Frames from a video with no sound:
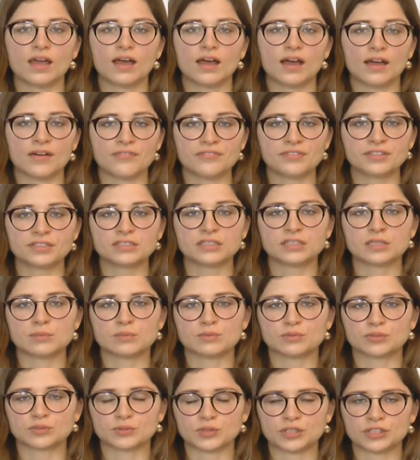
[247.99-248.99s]
After the
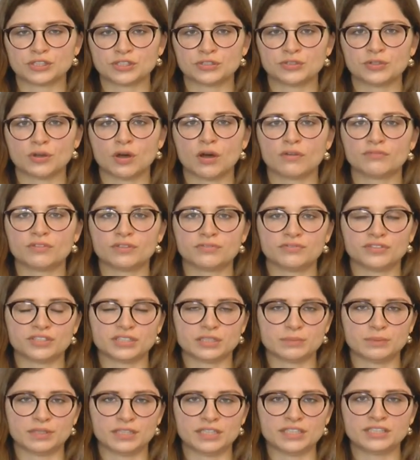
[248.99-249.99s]
demonstration of the
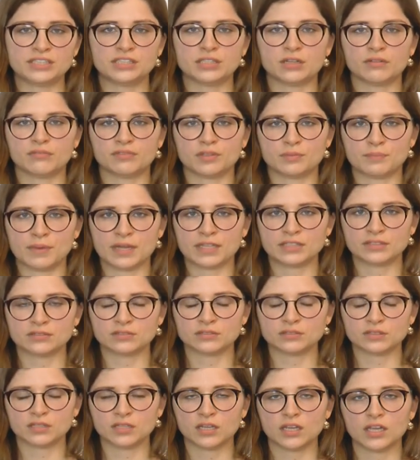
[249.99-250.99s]
feasibility of the
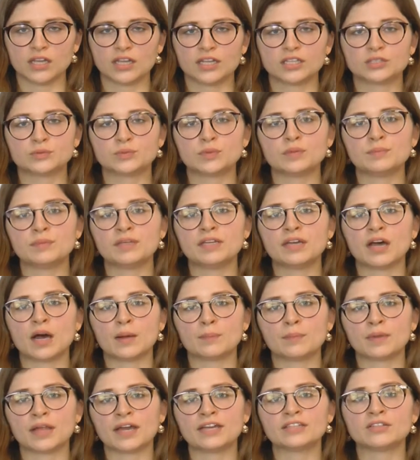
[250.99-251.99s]
method, it will be
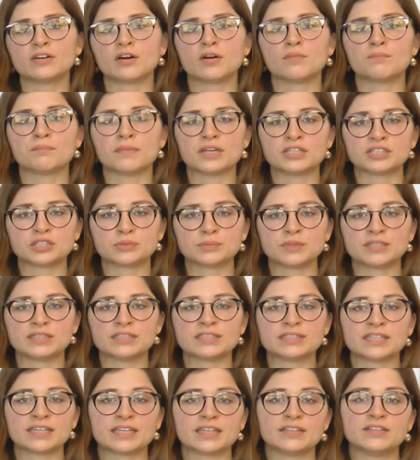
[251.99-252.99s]
applied on measurement
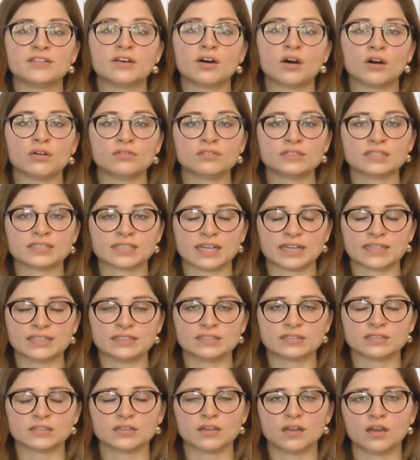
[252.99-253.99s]
taken on-site,